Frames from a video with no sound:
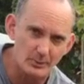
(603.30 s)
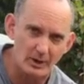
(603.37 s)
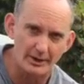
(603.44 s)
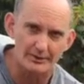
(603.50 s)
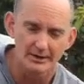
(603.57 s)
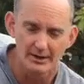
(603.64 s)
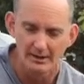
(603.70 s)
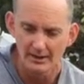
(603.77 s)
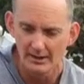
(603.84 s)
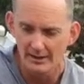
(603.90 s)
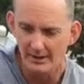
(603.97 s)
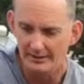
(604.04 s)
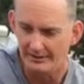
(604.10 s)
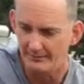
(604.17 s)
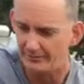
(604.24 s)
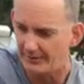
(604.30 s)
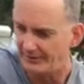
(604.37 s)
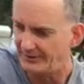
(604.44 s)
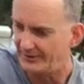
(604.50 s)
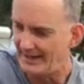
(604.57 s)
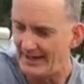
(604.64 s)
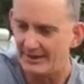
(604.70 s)
one and then flood
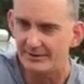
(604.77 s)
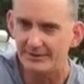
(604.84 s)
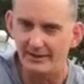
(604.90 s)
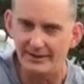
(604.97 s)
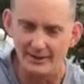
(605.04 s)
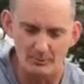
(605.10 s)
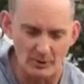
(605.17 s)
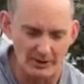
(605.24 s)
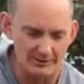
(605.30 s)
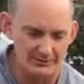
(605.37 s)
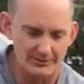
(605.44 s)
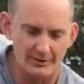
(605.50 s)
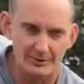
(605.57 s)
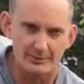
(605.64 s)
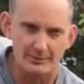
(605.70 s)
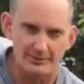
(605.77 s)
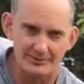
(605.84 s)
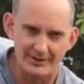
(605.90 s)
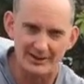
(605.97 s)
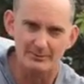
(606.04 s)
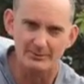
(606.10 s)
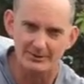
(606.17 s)
the next, and then while the
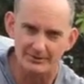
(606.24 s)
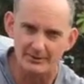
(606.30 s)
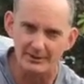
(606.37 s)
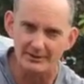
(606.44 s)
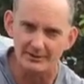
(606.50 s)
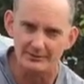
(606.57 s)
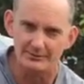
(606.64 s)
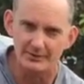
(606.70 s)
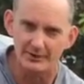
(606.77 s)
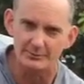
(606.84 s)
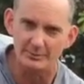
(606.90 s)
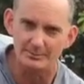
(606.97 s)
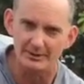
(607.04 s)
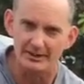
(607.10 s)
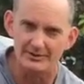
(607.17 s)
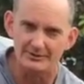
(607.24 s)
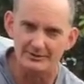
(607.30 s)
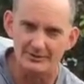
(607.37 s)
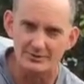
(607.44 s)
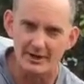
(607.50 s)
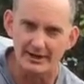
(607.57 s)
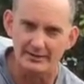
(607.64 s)
second one's flooding, the first one begins to
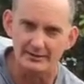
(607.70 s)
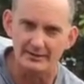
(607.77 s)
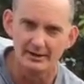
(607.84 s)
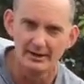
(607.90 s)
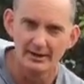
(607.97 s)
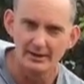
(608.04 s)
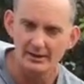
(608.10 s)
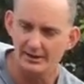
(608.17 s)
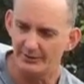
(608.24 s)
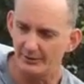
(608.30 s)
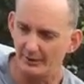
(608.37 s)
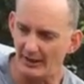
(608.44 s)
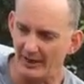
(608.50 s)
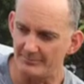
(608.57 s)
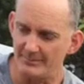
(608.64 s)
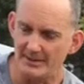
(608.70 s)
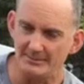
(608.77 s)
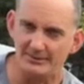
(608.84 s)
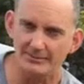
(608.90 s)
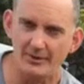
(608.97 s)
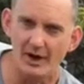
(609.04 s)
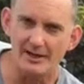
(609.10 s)
drain. And so I'll have maybe
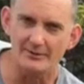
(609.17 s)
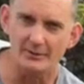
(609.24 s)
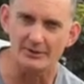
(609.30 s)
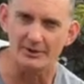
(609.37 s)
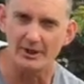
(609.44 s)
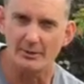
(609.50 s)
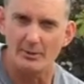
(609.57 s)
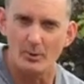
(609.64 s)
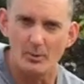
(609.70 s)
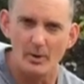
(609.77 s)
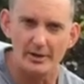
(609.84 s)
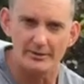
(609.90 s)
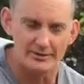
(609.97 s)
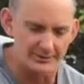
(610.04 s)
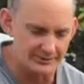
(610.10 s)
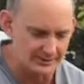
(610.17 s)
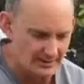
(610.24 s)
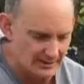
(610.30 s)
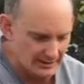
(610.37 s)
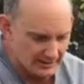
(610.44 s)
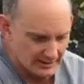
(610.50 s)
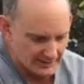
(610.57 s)
5 on the go at once,
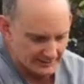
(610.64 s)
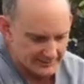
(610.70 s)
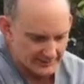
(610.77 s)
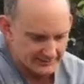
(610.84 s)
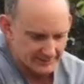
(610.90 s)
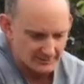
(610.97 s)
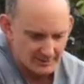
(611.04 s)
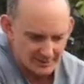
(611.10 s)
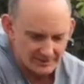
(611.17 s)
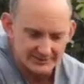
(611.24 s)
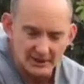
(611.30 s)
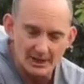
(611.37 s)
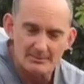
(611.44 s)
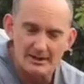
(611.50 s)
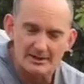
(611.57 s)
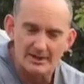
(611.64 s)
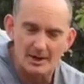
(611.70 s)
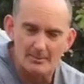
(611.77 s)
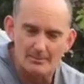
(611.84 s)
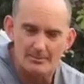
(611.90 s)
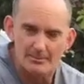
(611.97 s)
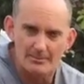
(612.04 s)
and then so by the time I
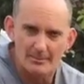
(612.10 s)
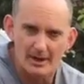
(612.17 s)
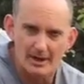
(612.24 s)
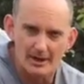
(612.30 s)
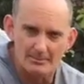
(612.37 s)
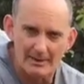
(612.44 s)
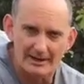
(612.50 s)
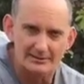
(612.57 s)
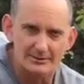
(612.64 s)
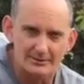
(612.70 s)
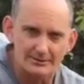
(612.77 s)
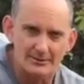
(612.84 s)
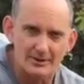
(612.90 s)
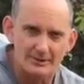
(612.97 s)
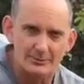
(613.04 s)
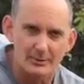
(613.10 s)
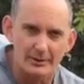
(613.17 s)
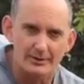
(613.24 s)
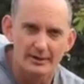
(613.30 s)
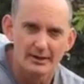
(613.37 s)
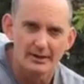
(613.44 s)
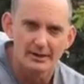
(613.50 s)
come back to the first
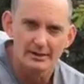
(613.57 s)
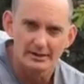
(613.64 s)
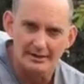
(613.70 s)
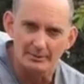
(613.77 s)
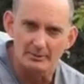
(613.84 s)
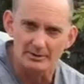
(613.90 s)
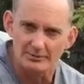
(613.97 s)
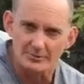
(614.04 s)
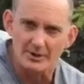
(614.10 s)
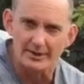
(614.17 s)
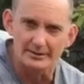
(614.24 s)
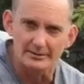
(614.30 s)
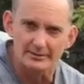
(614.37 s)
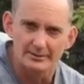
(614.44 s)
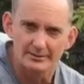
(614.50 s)
one, it will have drained.